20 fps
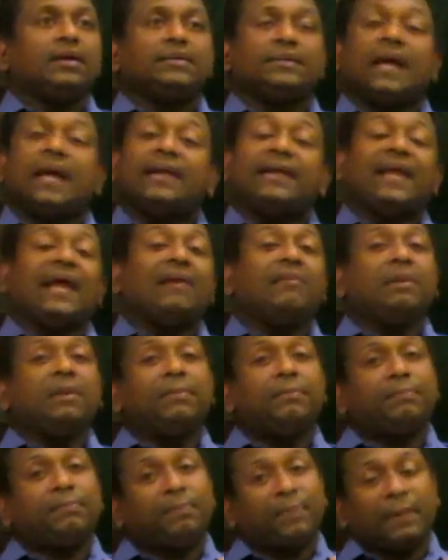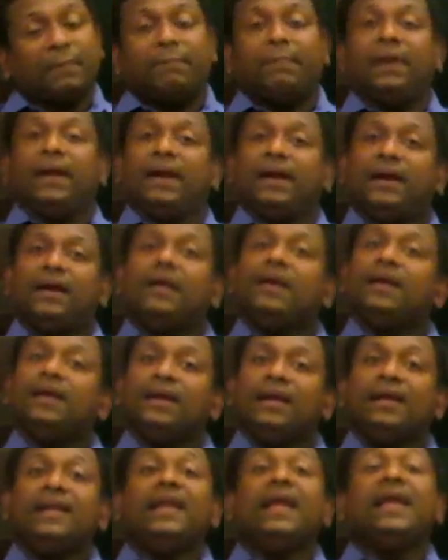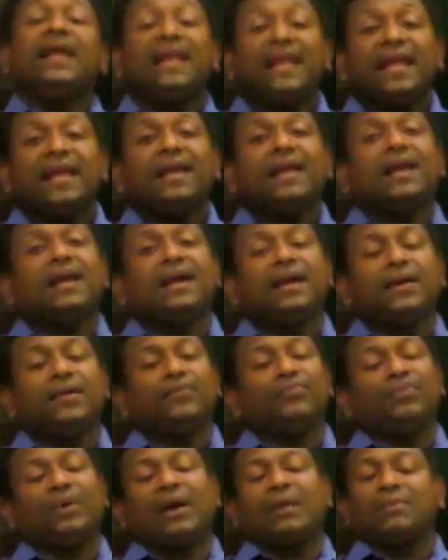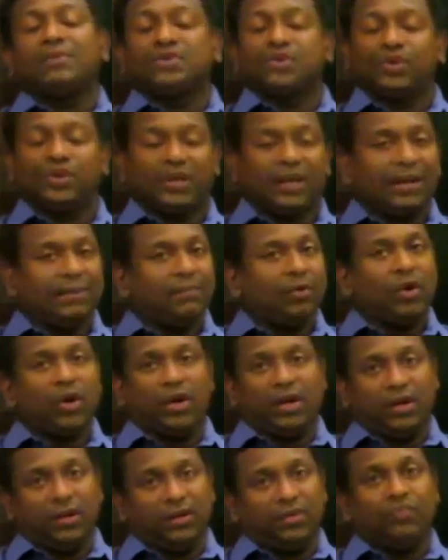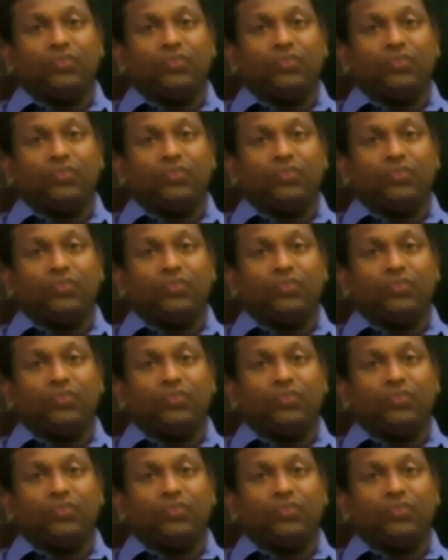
can be prepared in any pharmaceutical mode.